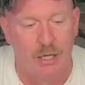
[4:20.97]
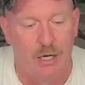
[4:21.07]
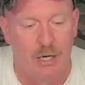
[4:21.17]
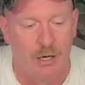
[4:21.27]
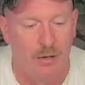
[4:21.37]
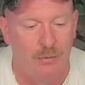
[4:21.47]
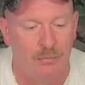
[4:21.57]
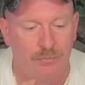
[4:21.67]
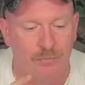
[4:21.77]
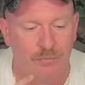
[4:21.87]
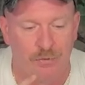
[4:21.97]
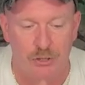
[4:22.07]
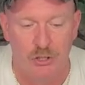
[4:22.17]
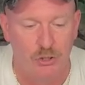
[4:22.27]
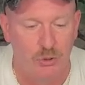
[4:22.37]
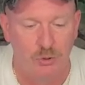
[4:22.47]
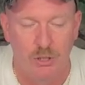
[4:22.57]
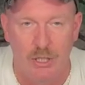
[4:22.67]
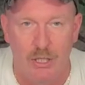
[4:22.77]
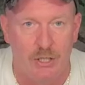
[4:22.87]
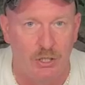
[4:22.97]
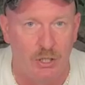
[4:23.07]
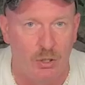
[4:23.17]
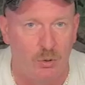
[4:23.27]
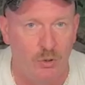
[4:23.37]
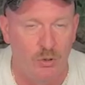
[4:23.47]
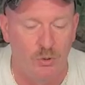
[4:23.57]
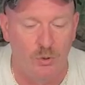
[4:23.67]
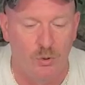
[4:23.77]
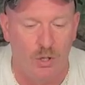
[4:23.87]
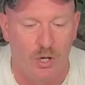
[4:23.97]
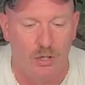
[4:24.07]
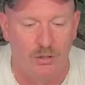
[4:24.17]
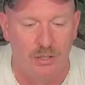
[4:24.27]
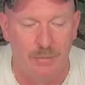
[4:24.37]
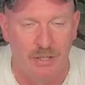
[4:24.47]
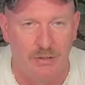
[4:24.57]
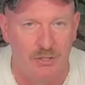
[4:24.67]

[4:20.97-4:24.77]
For two, you know, you are limited.